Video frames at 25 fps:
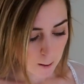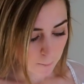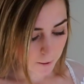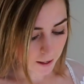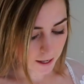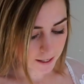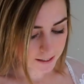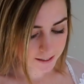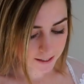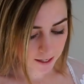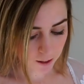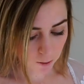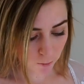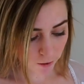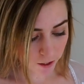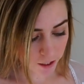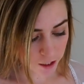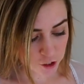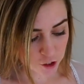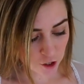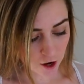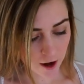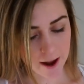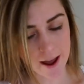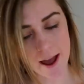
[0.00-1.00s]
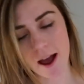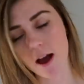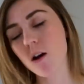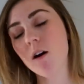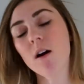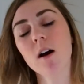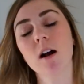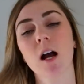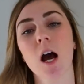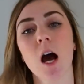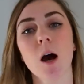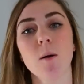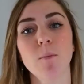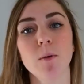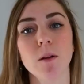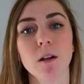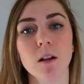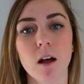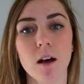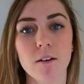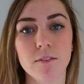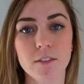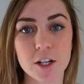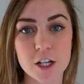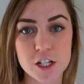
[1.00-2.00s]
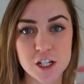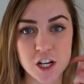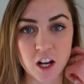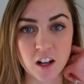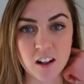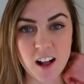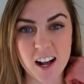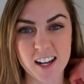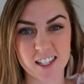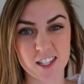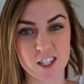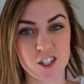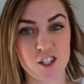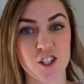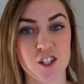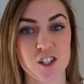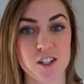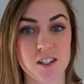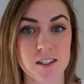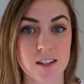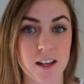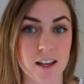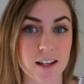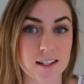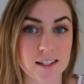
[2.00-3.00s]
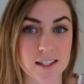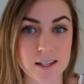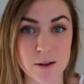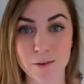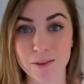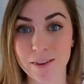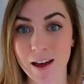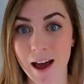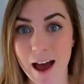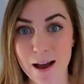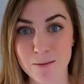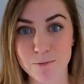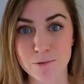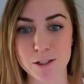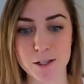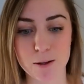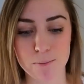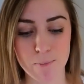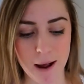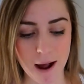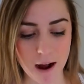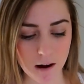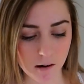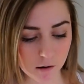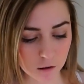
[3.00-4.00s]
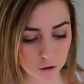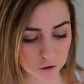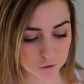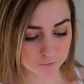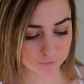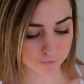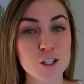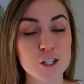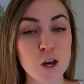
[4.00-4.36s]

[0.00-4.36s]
But I did want to try out a couple of their sunglasses and just like see what the hype was about.